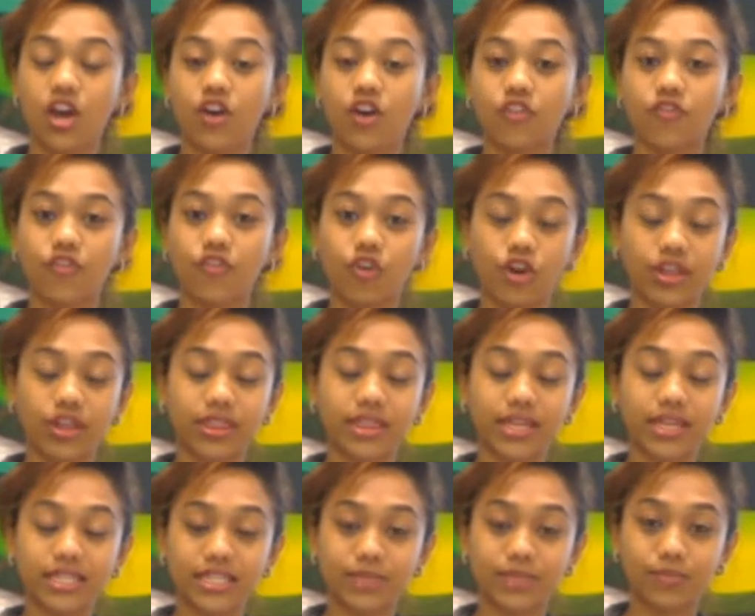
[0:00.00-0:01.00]
for
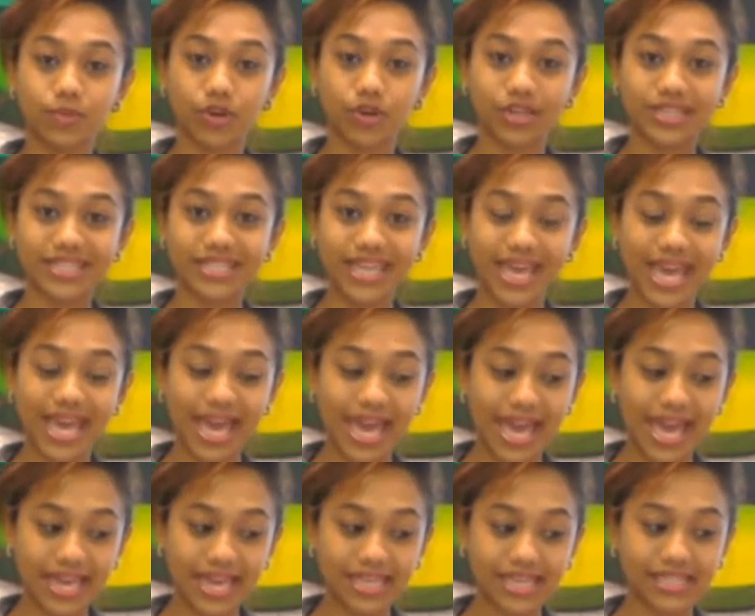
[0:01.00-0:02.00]

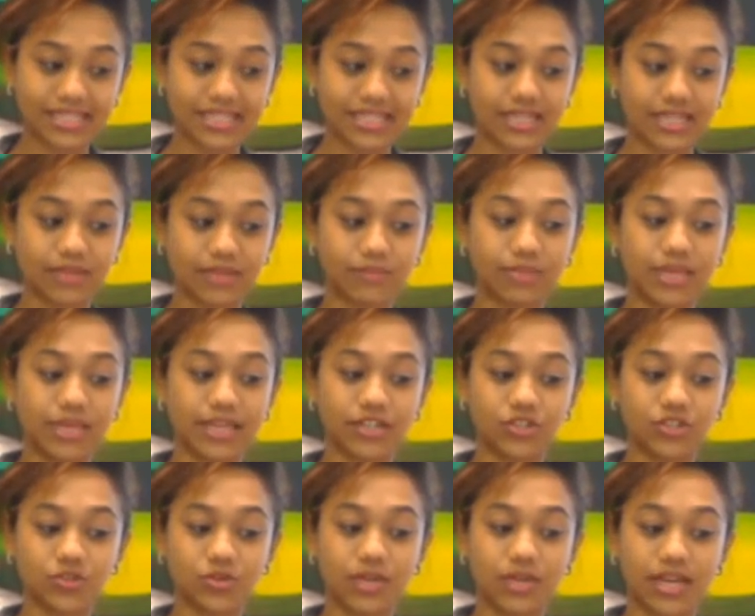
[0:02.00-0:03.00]
30.8 million
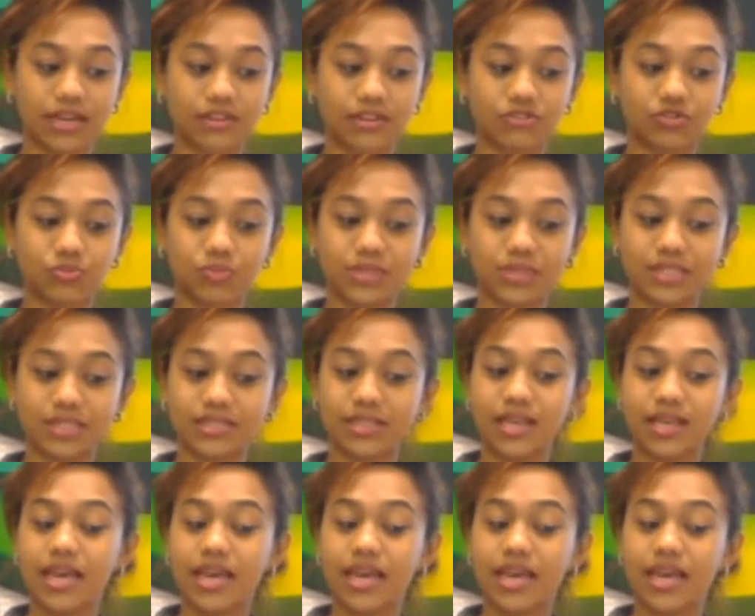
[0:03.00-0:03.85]
Sri Lankan rupees,